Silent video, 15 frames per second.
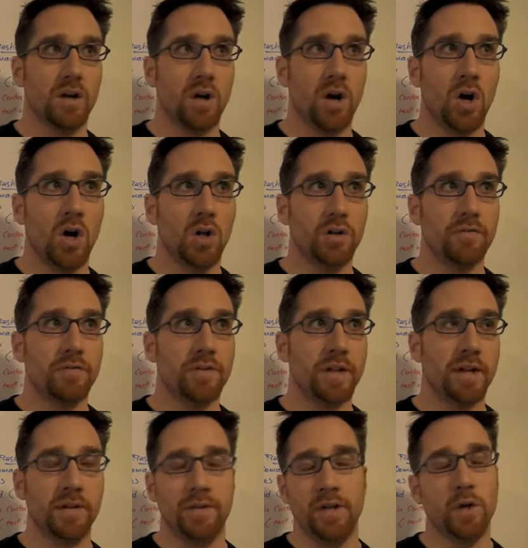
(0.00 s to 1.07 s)
all
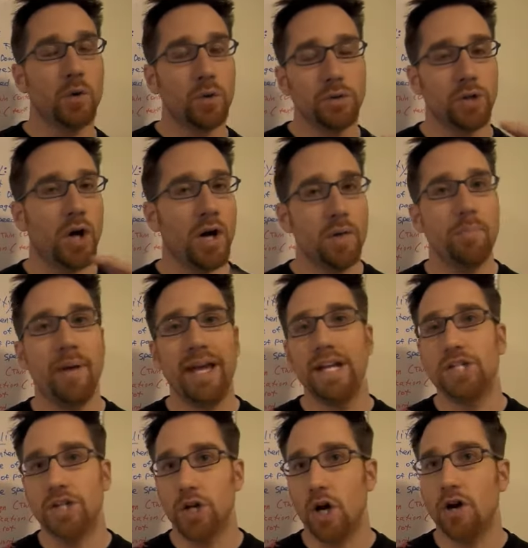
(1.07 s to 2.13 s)
of the old
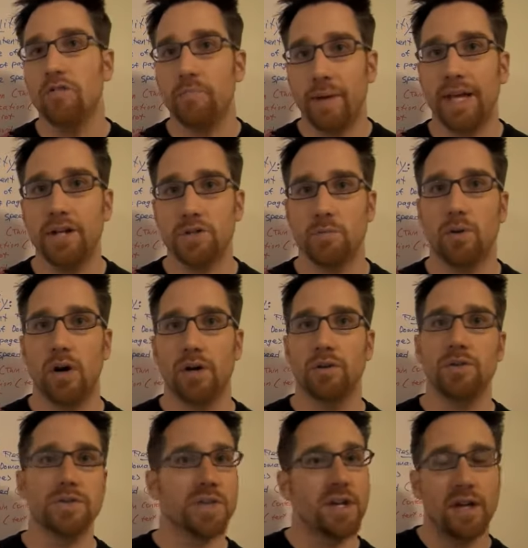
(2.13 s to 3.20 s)
on-page and off-page
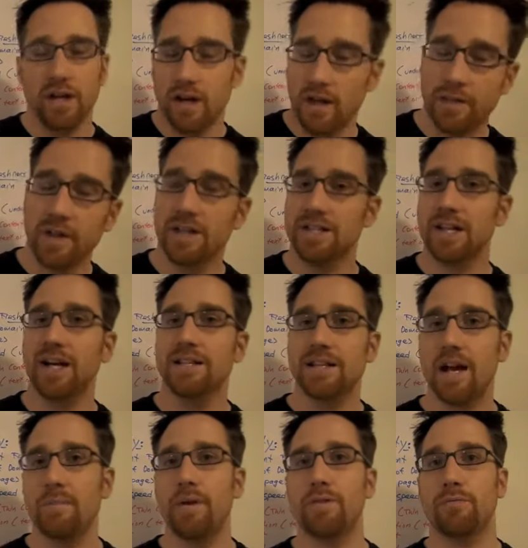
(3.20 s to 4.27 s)
models. I think it's high
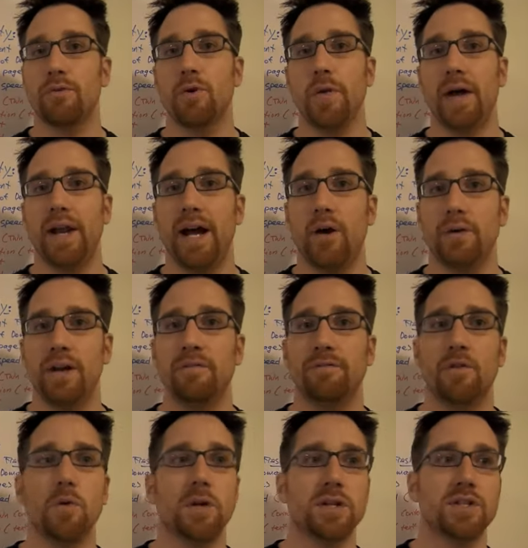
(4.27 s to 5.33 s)
time we throw that out and
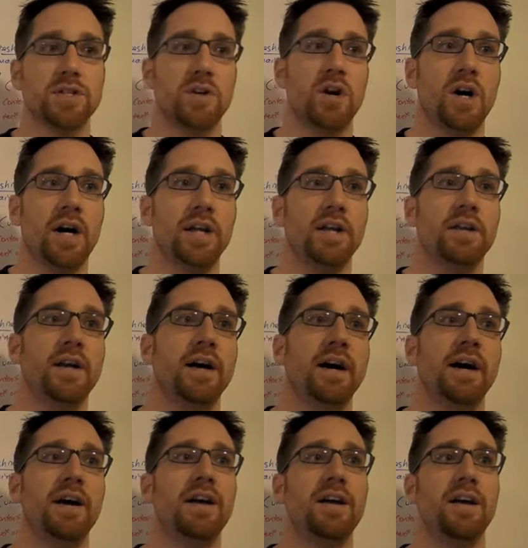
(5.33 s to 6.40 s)
focus on
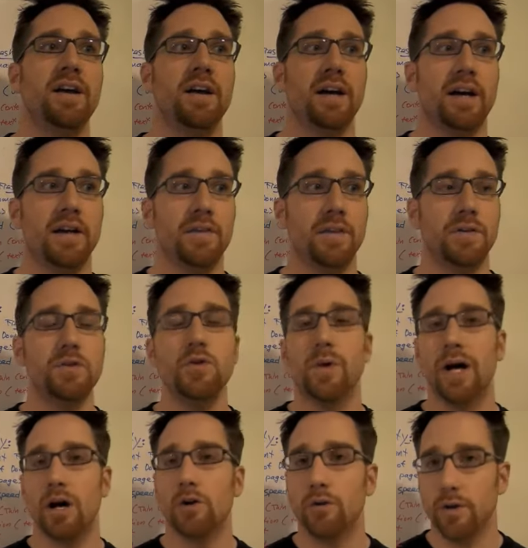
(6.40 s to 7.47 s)
the new
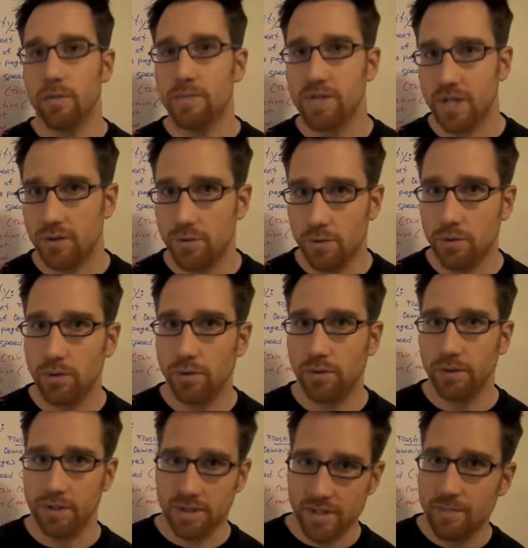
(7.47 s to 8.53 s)
algorithms that
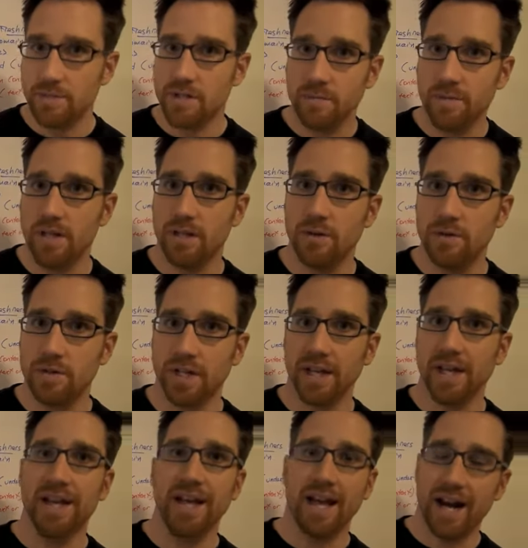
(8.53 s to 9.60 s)
Google seems to be using.
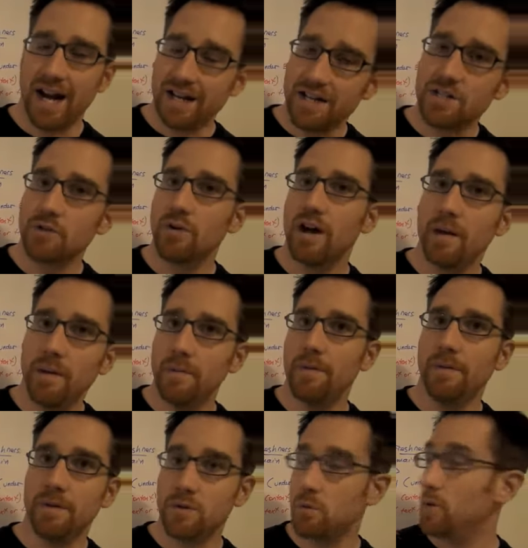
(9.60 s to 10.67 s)
And I describe them in
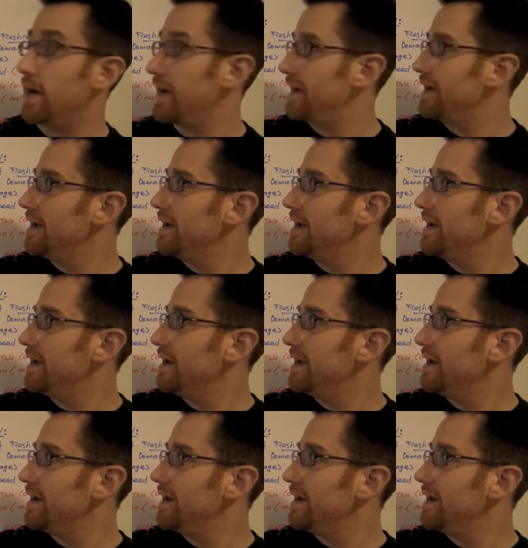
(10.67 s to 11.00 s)
this way,